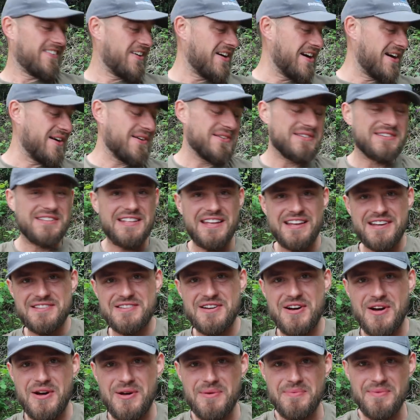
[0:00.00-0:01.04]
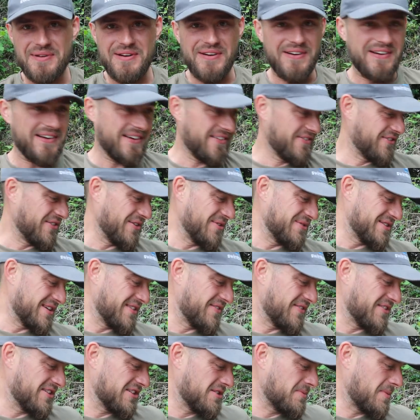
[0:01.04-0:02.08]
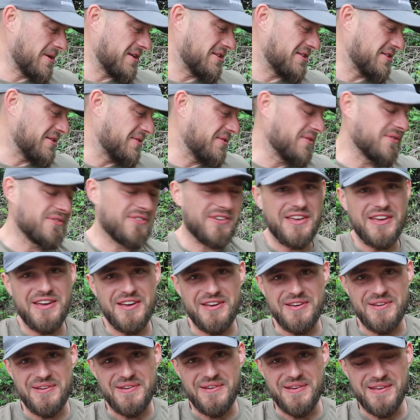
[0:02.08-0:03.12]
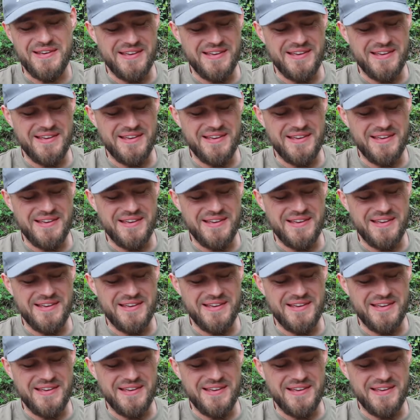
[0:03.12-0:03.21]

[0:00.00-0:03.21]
Well, it's dinner time and I have got something special for you.